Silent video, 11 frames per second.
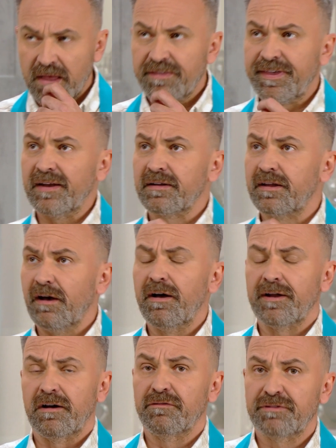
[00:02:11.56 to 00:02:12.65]
Thank God
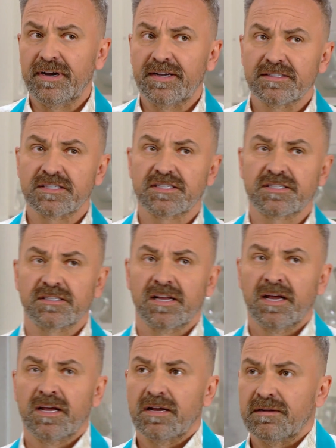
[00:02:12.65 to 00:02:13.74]
our friends
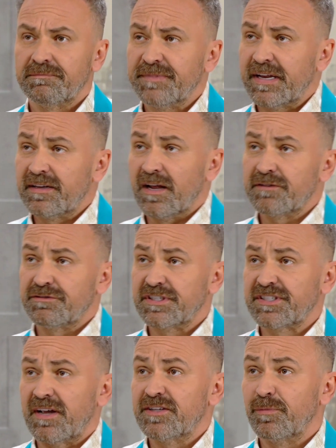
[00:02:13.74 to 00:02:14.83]
did not
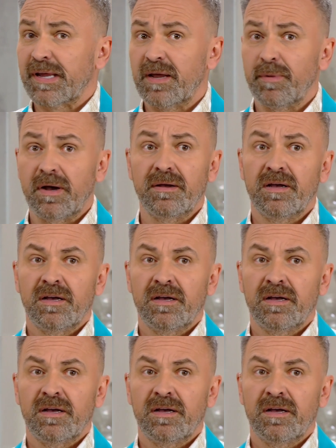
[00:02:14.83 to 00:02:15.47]
decide to become a